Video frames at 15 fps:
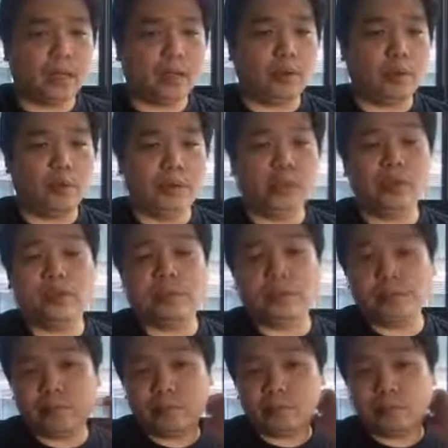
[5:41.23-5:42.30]
we don't,
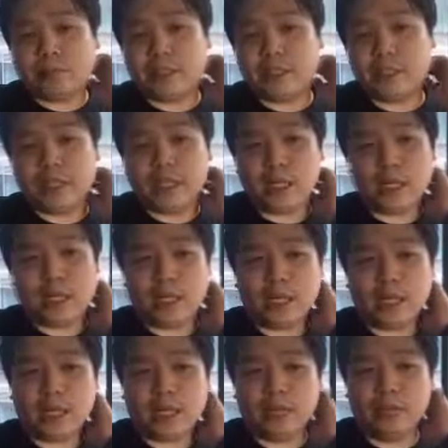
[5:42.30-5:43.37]

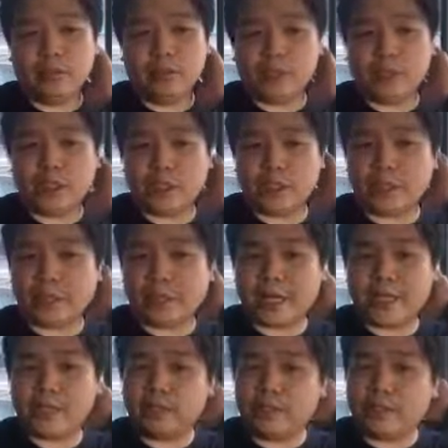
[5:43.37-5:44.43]
basically the user is
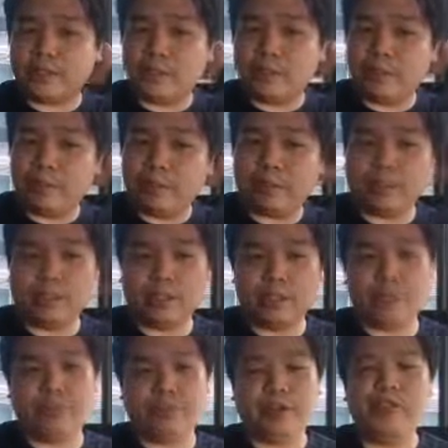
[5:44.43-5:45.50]
passed first before
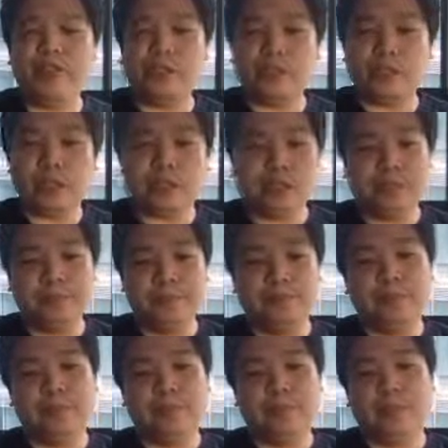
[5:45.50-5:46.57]
the Facebook.
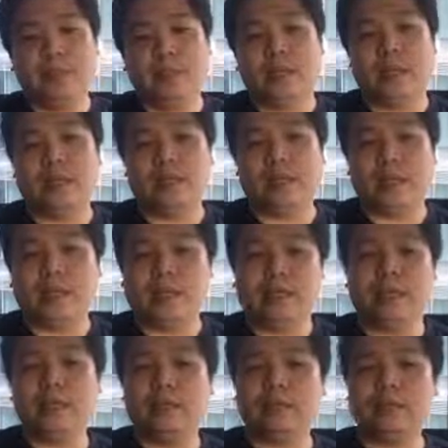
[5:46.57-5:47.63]
I
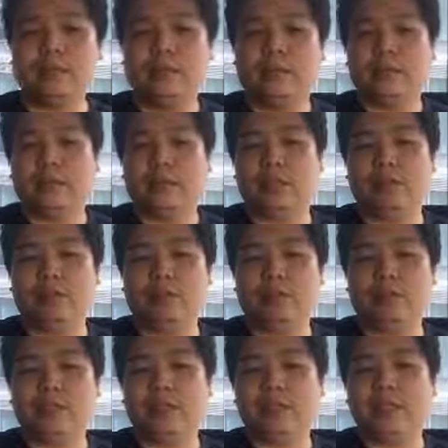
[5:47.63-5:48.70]
think the third
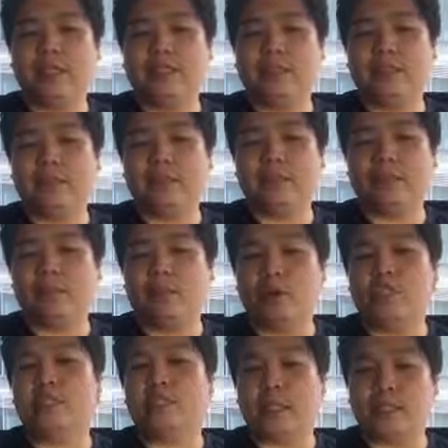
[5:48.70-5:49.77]
one makes more
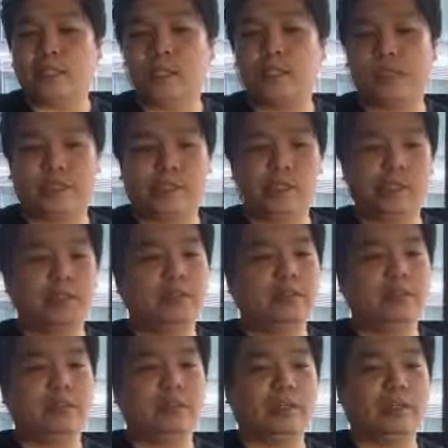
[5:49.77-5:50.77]
sense first. You